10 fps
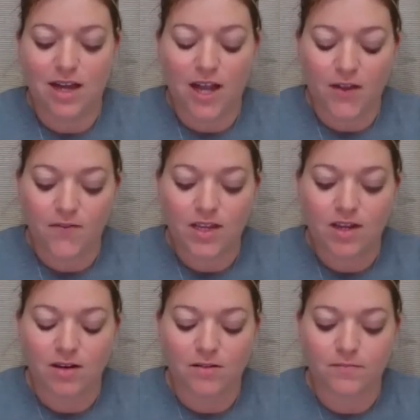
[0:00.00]
I
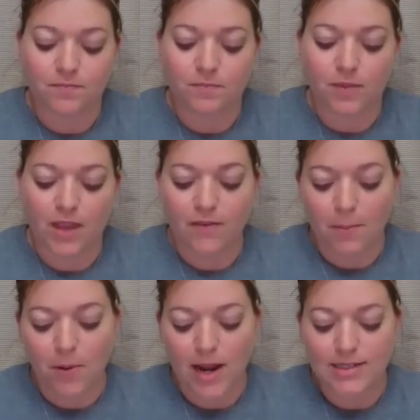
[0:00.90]
figure if I
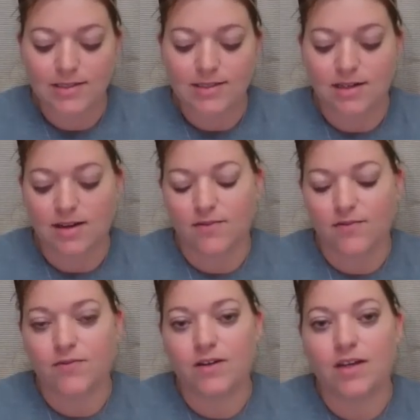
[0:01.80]
practice
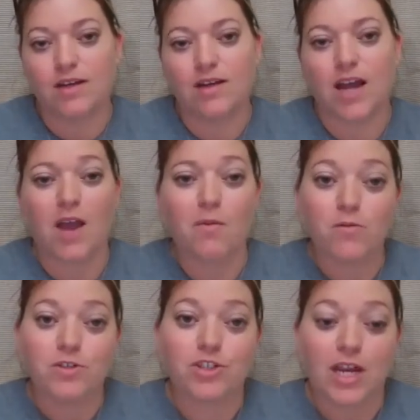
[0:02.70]
enough, I
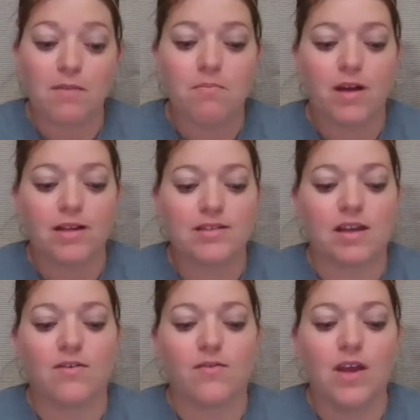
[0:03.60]
won't shame
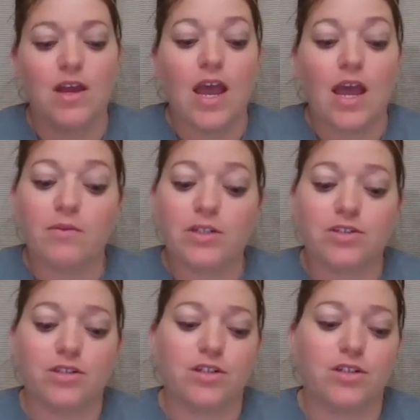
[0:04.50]
myself, and we
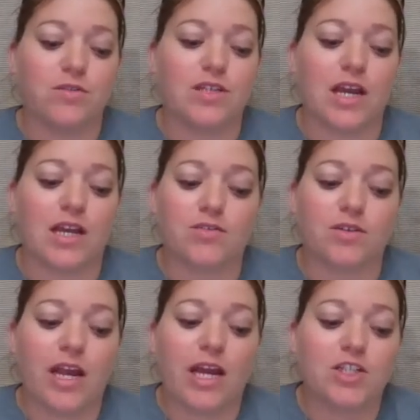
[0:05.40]
sure could use the extra
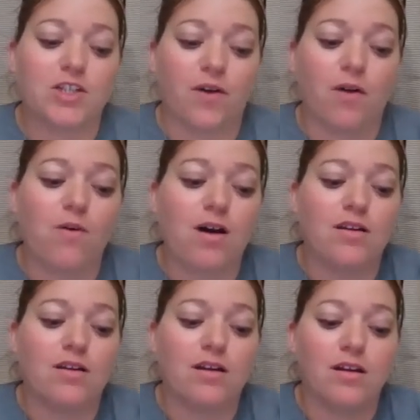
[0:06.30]
cash if I
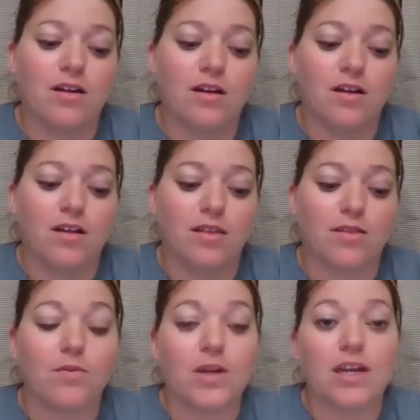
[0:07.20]
won.
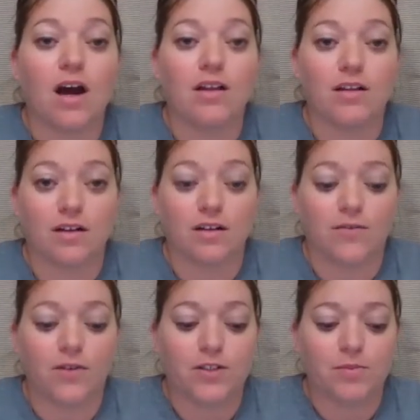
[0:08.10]
$3
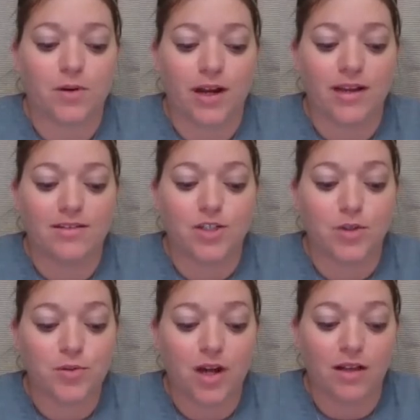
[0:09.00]
first prize,
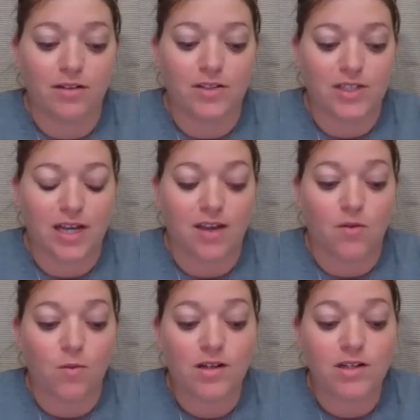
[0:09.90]
$2
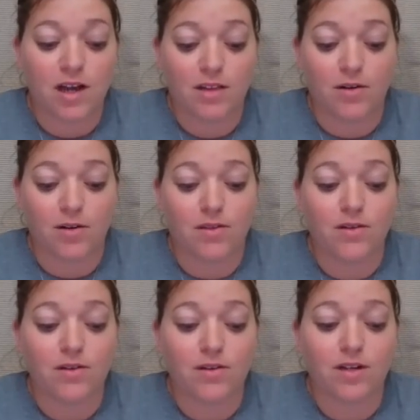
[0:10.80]
second, $1
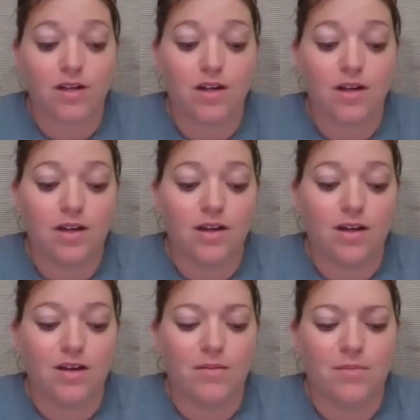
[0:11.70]
third.
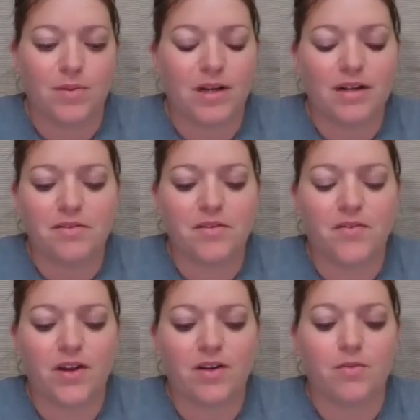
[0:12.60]
But I don't know if
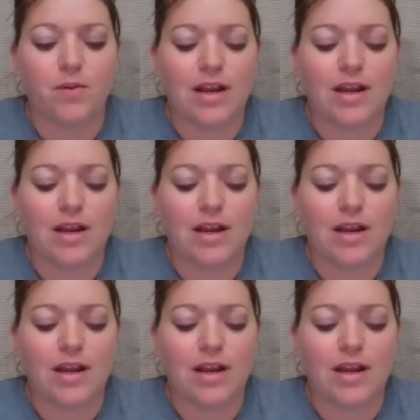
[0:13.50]
I could win